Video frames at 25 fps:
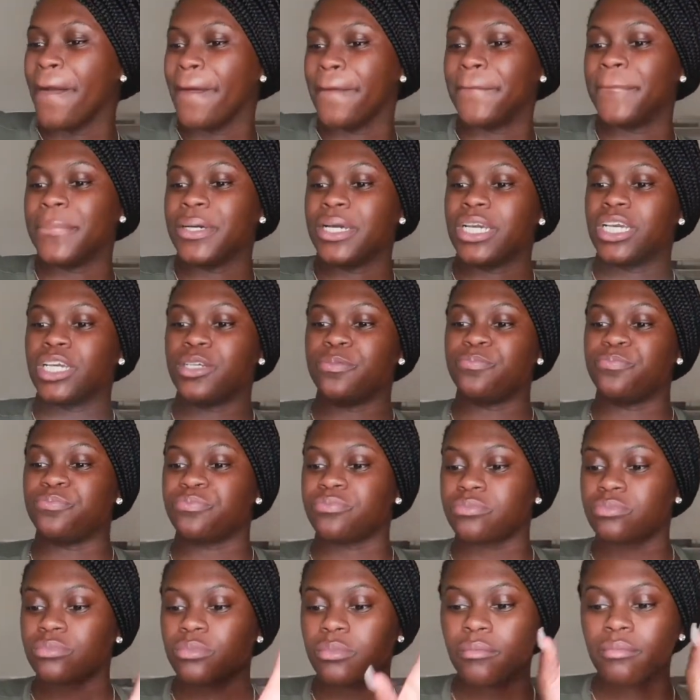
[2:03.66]
But
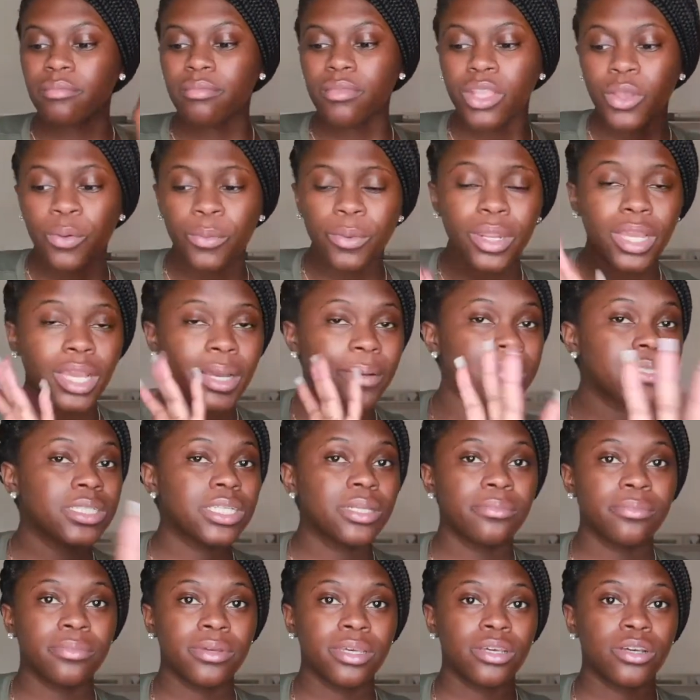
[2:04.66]
when it comes to the
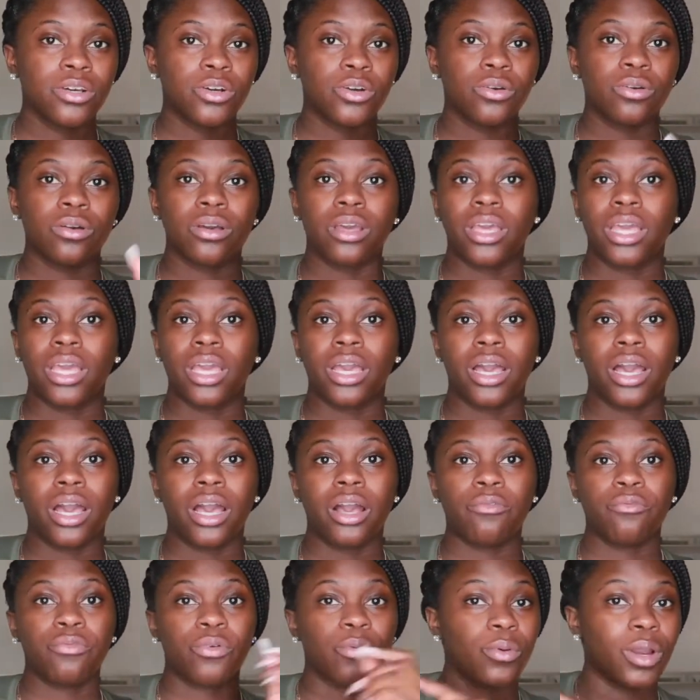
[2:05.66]
mail,
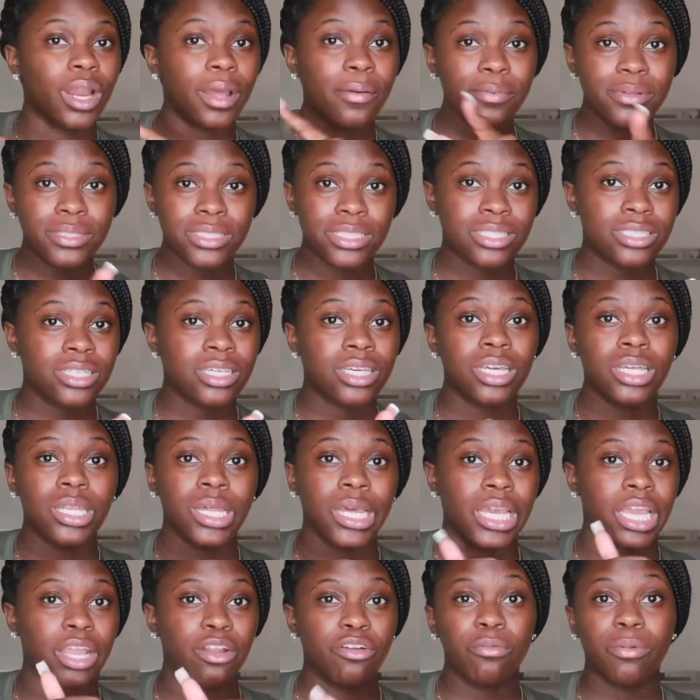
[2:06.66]
from what I've been seeing,
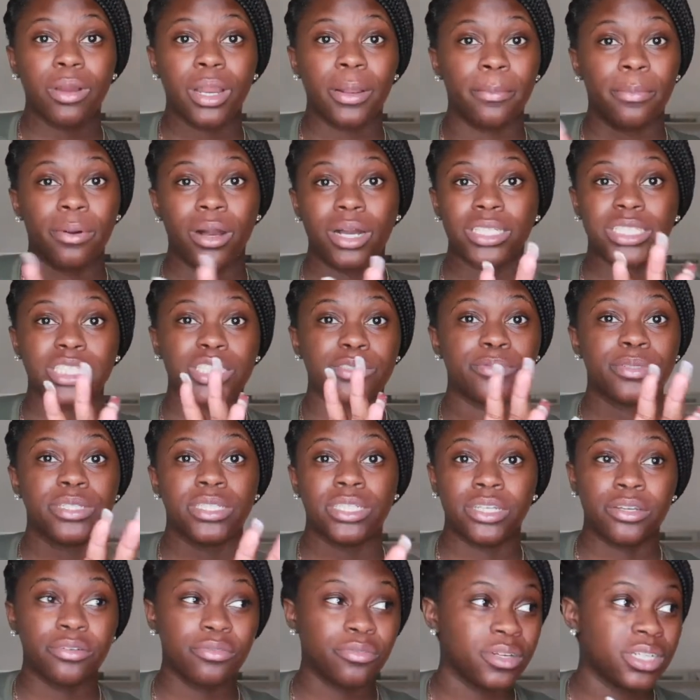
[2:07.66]
like, everybody's box has been
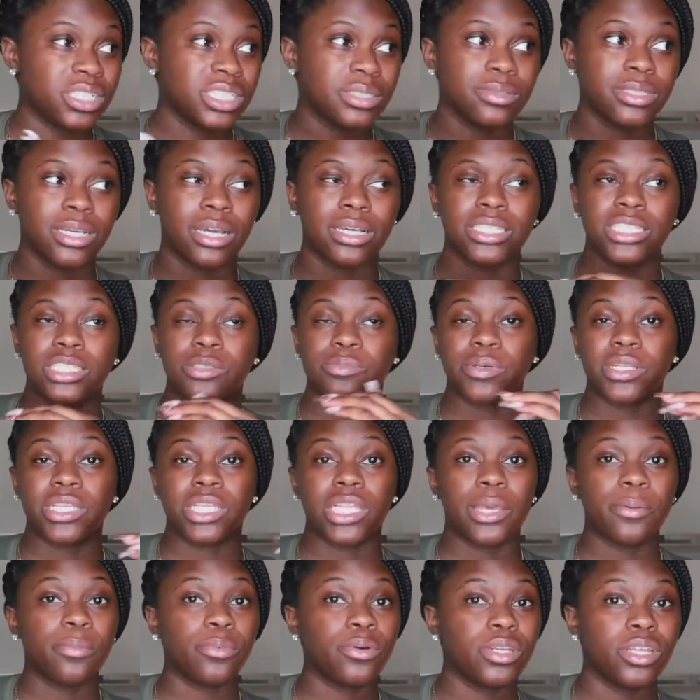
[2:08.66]
different. Sometimes it's been
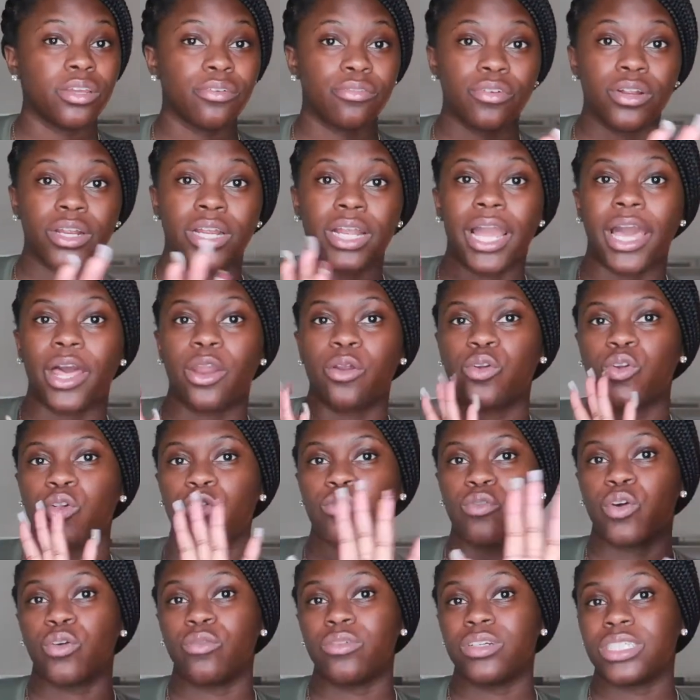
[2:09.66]
labeled different. I don't know if
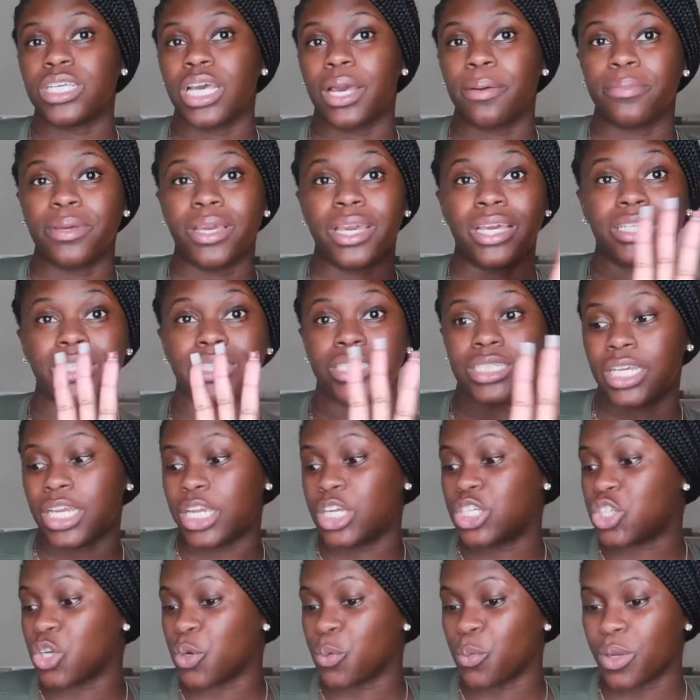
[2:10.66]
over time it has
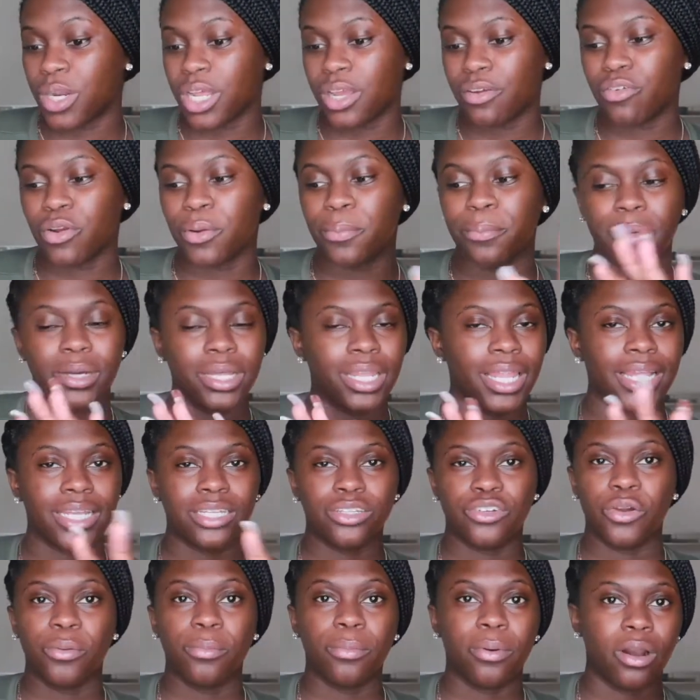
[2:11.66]
changed or whatever, but like
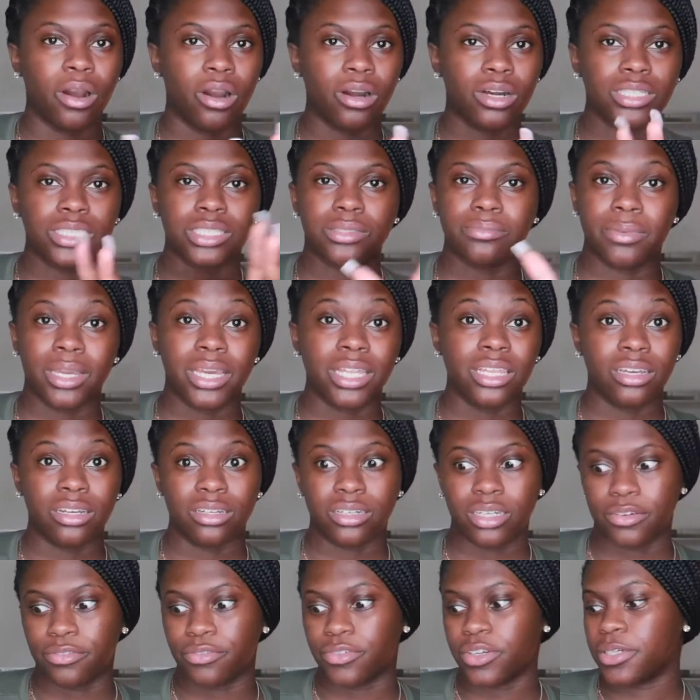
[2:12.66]
your box may look
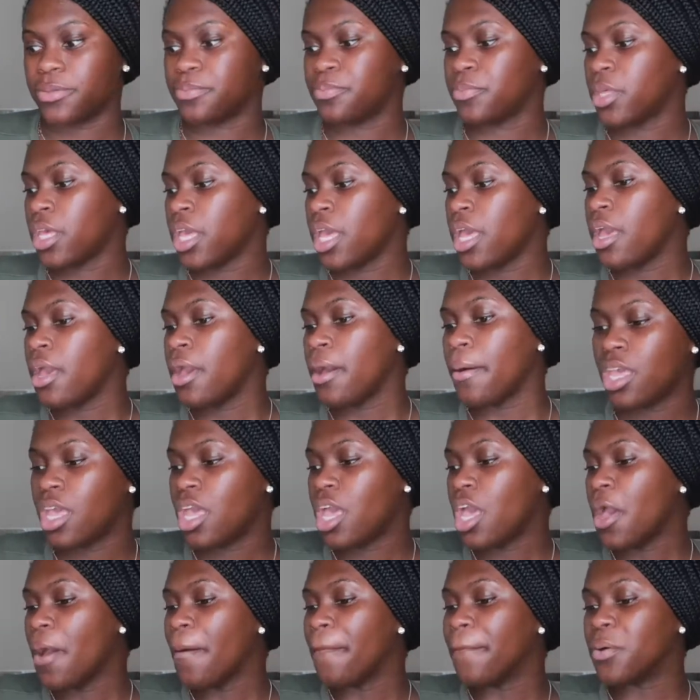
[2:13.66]
different.
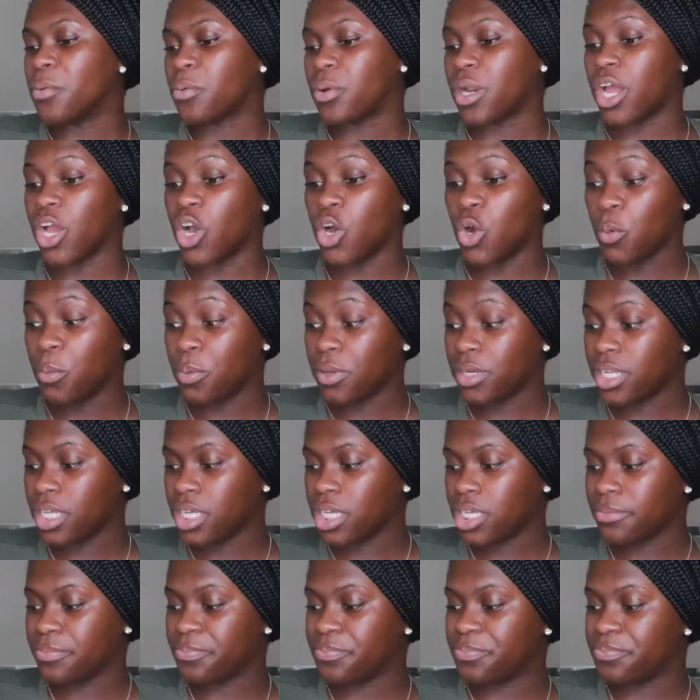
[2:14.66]
But when I opened it,